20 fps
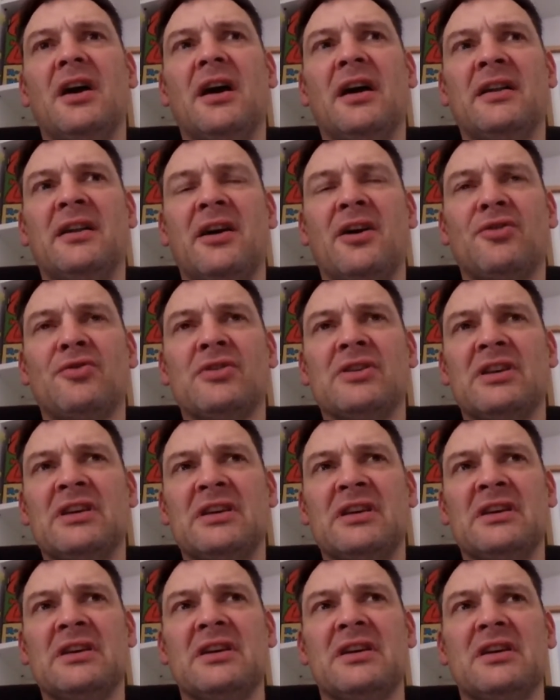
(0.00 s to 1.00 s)
and how
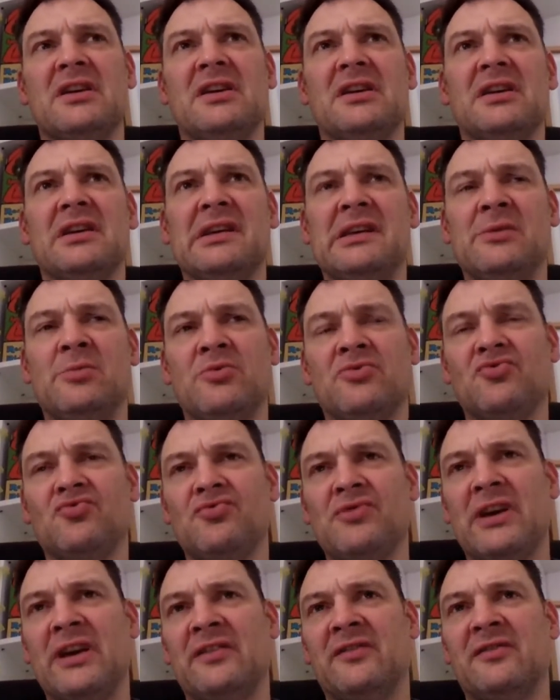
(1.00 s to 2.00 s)
he was
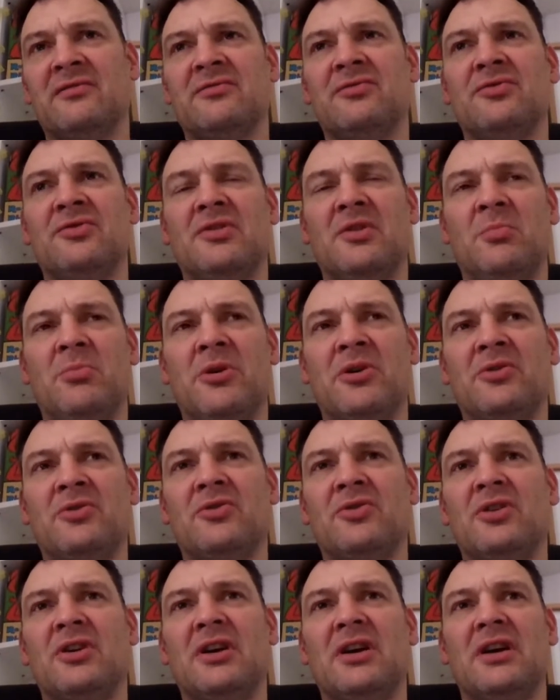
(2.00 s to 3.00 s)
resolute about
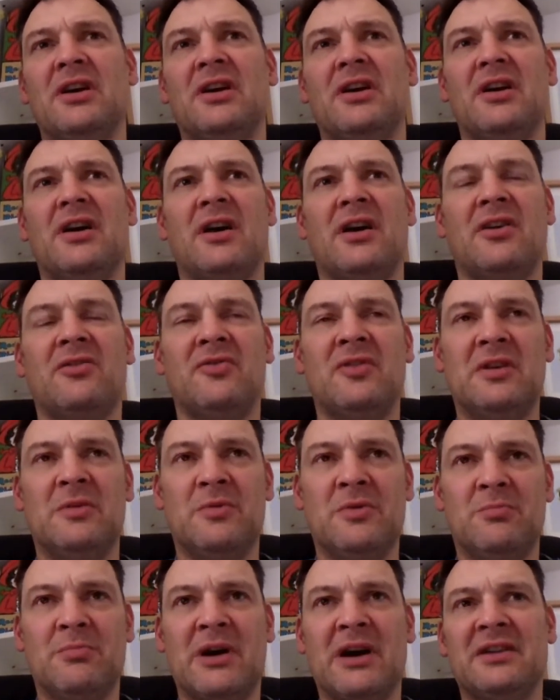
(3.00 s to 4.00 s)
how he
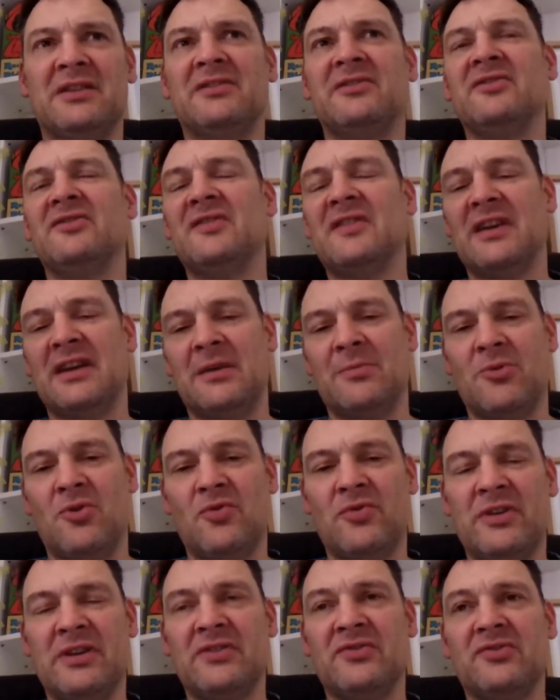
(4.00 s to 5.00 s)
would manage his time,
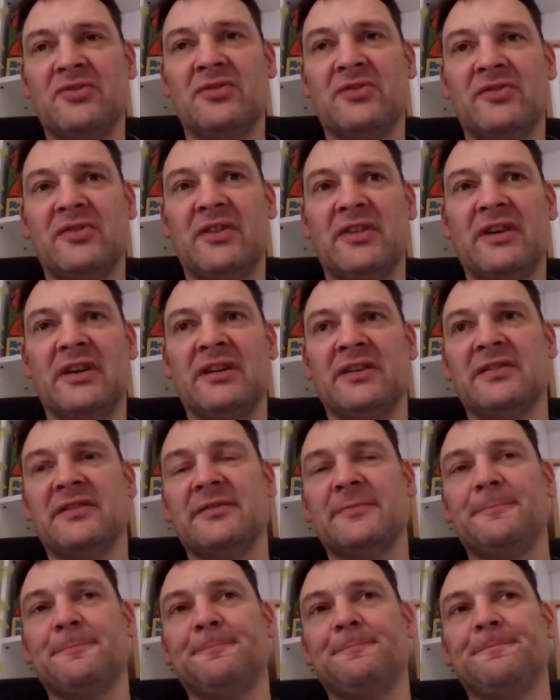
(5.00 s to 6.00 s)
all these sorts of things.
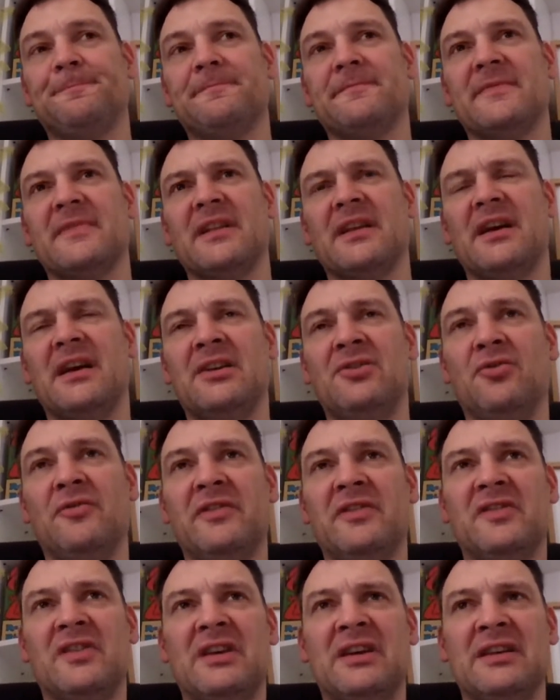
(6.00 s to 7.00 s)
And
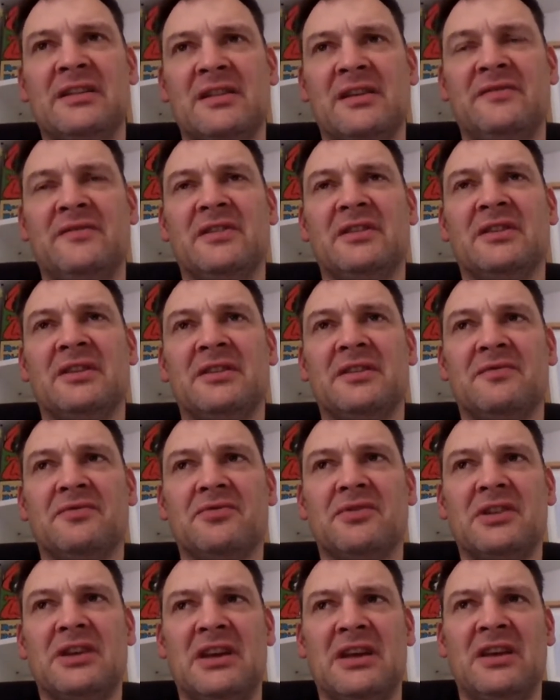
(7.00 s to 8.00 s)
obviously he lived in a
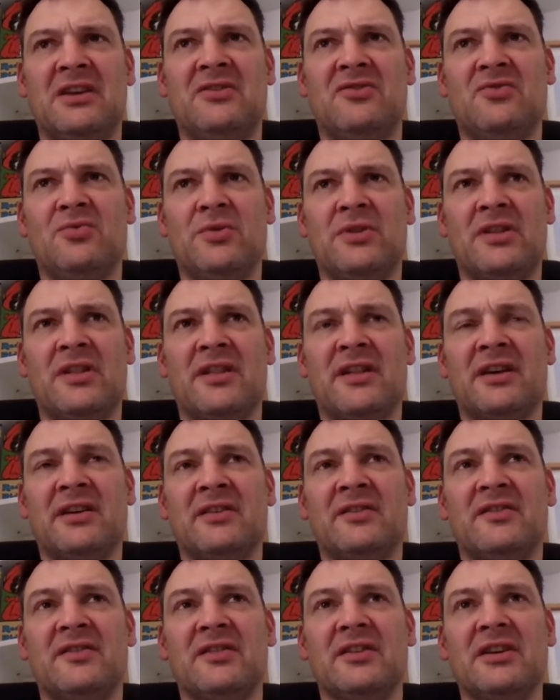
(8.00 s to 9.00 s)
different age when
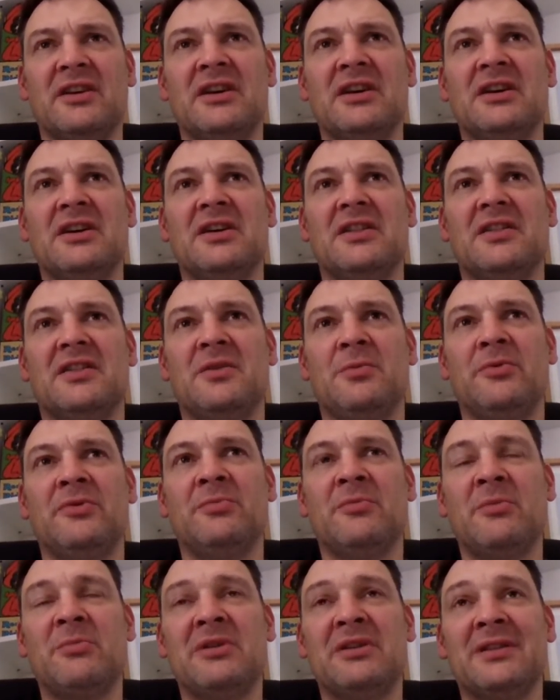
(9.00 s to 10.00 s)
things, there was
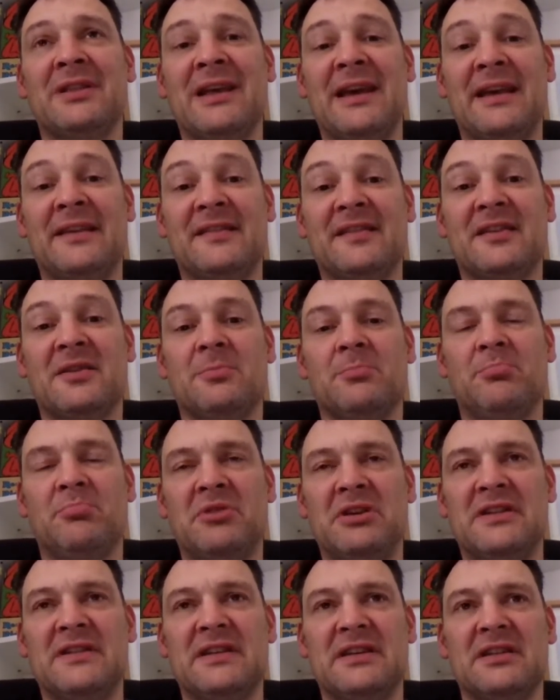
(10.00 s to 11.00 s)
maybe less
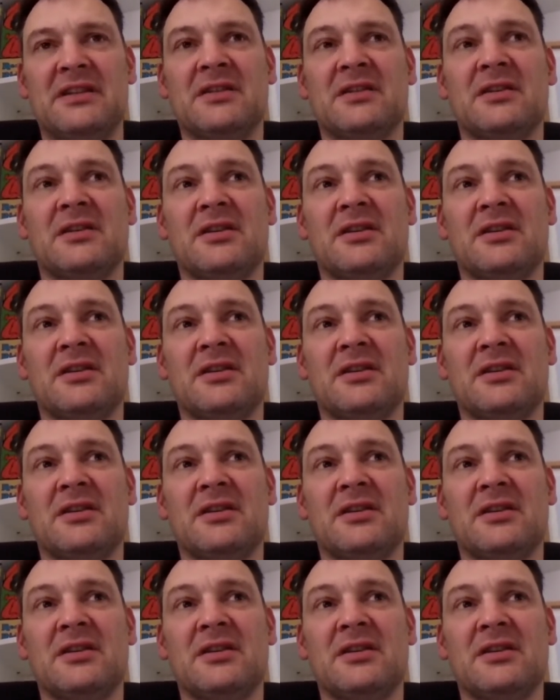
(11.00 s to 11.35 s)
competing